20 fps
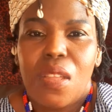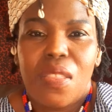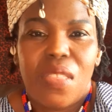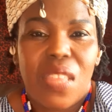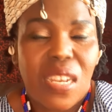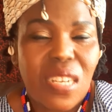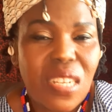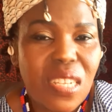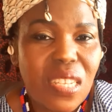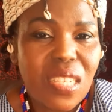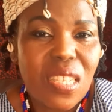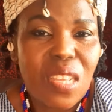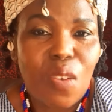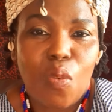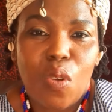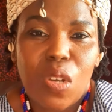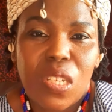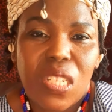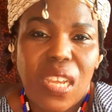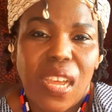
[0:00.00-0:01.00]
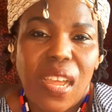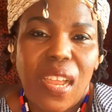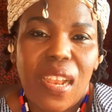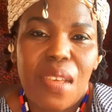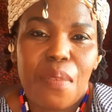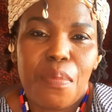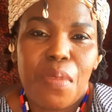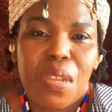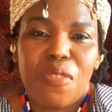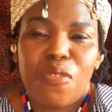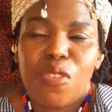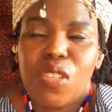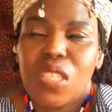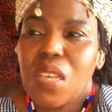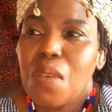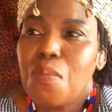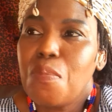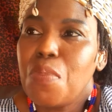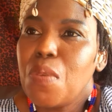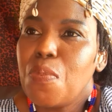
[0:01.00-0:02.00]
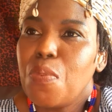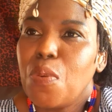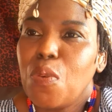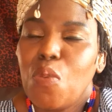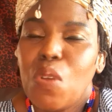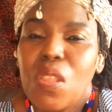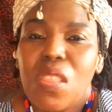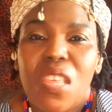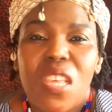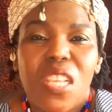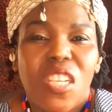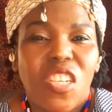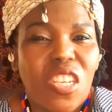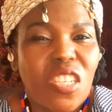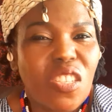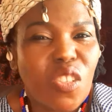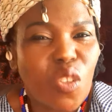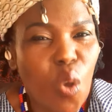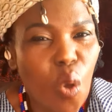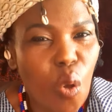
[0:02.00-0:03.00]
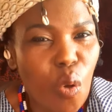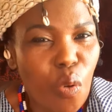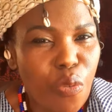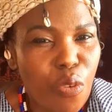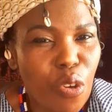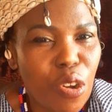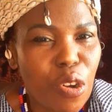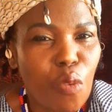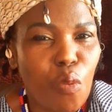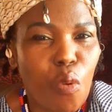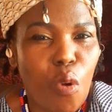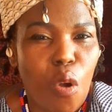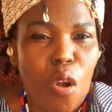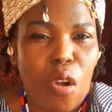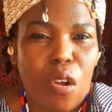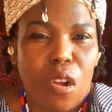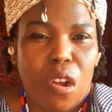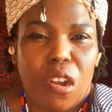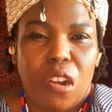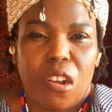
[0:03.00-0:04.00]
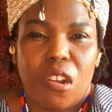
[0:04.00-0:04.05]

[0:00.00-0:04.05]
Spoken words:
That is the water element. For some people, when they just go for a walk,